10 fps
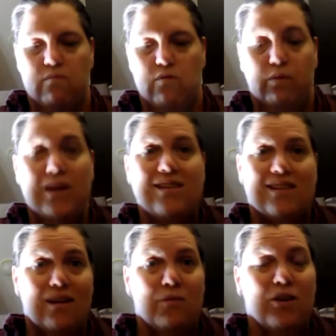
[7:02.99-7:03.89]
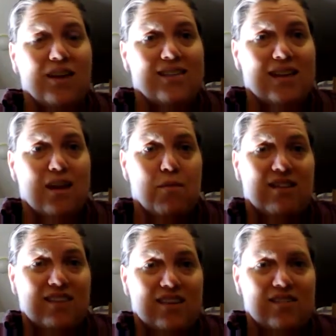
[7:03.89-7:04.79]
the reason I'm really excited
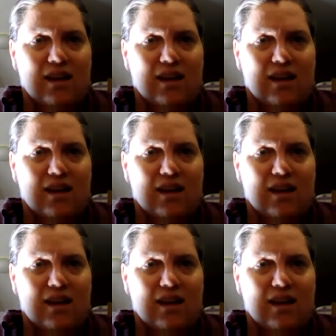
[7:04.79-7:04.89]
about this,